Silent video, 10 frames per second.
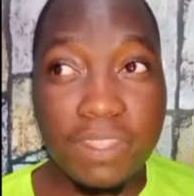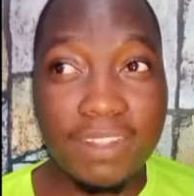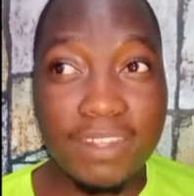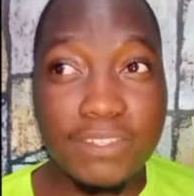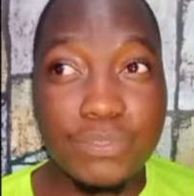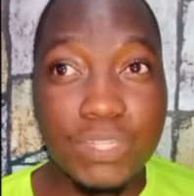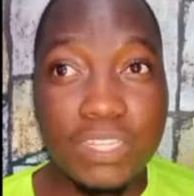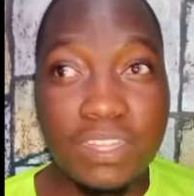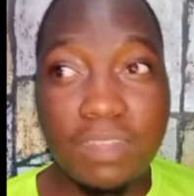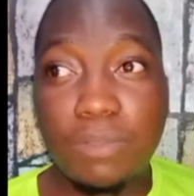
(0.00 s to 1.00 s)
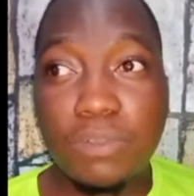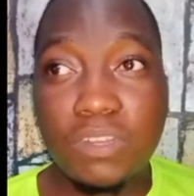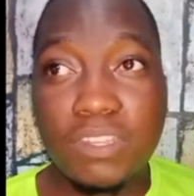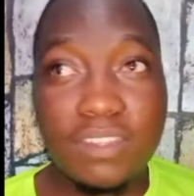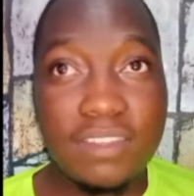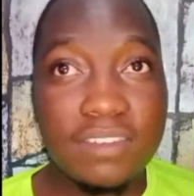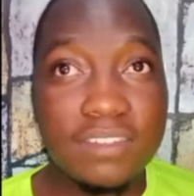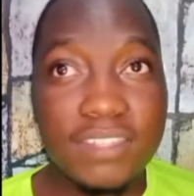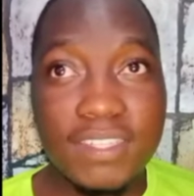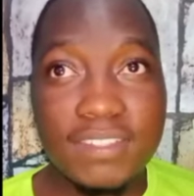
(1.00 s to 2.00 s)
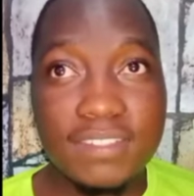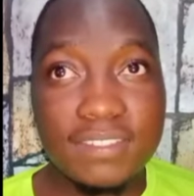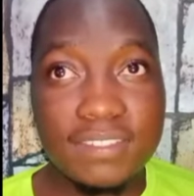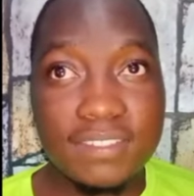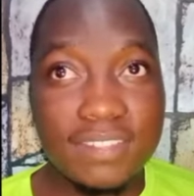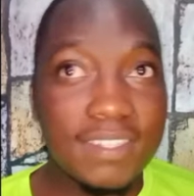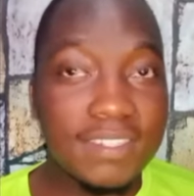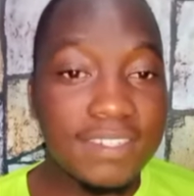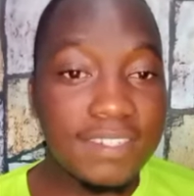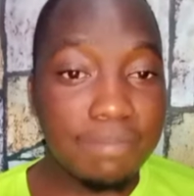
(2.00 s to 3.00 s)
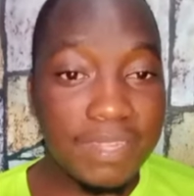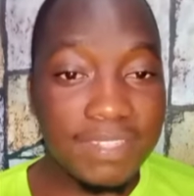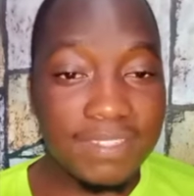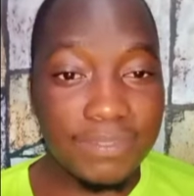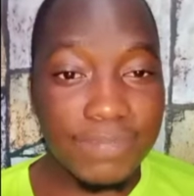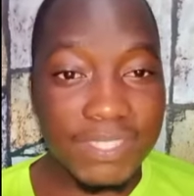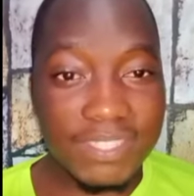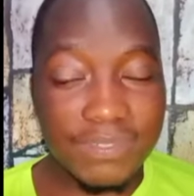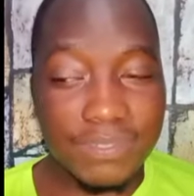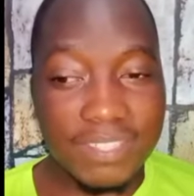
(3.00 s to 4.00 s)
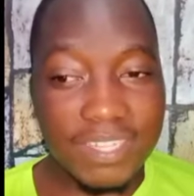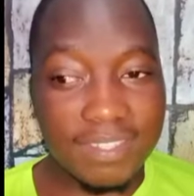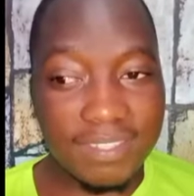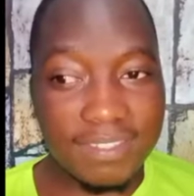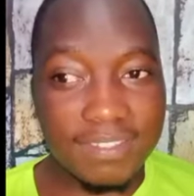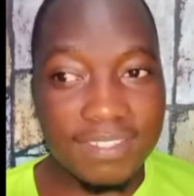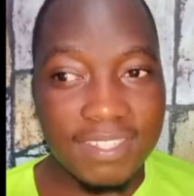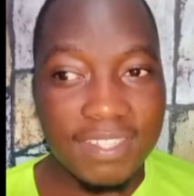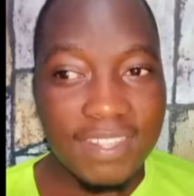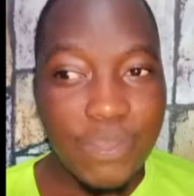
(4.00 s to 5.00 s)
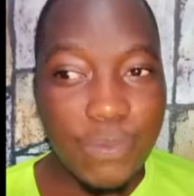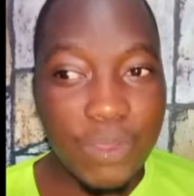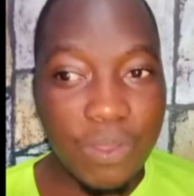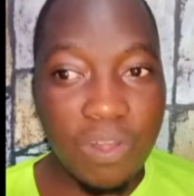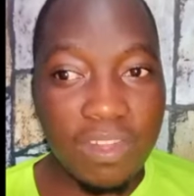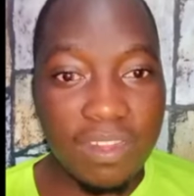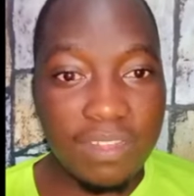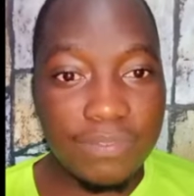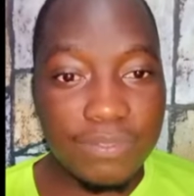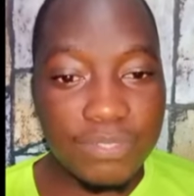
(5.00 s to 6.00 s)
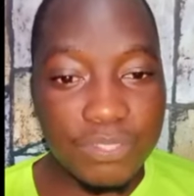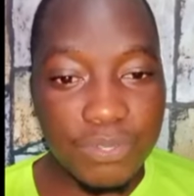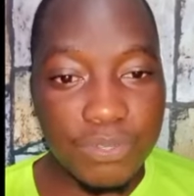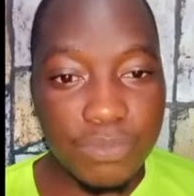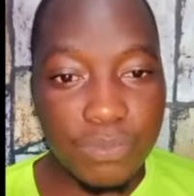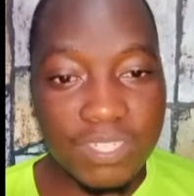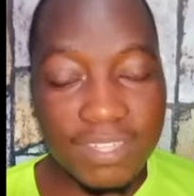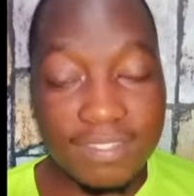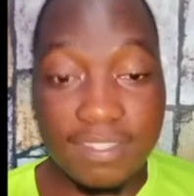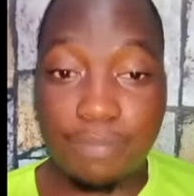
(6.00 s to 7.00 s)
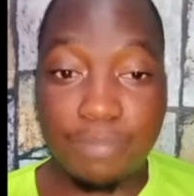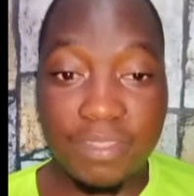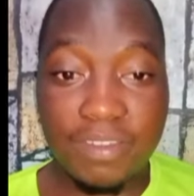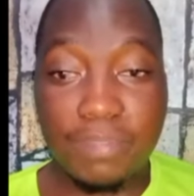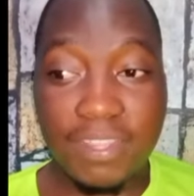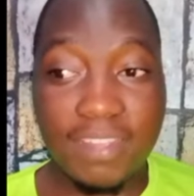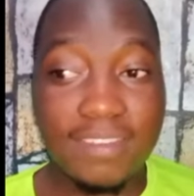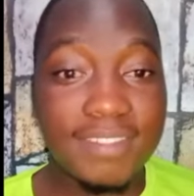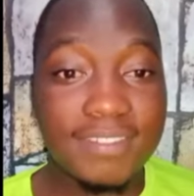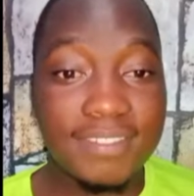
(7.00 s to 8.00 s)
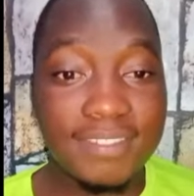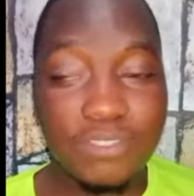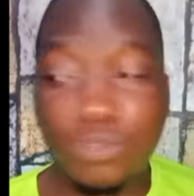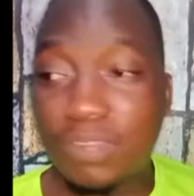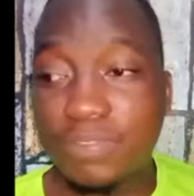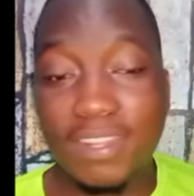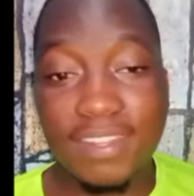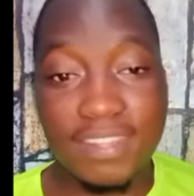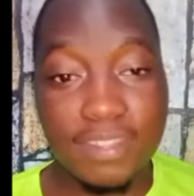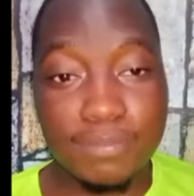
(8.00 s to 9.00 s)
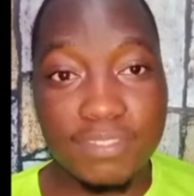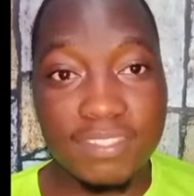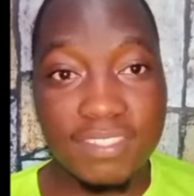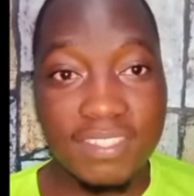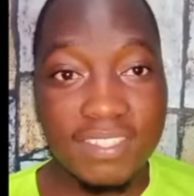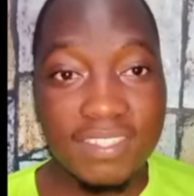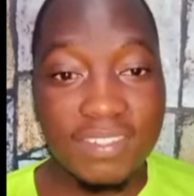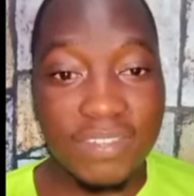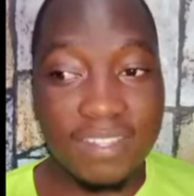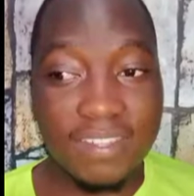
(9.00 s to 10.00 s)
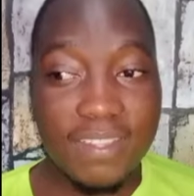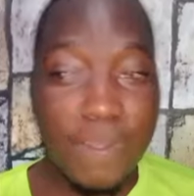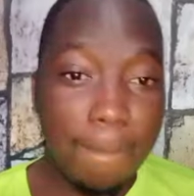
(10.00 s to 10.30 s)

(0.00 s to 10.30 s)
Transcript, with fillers: that we come on here and just start clickbaiting which is not the case we all love to show you what has happened behind the scenes or after the games okay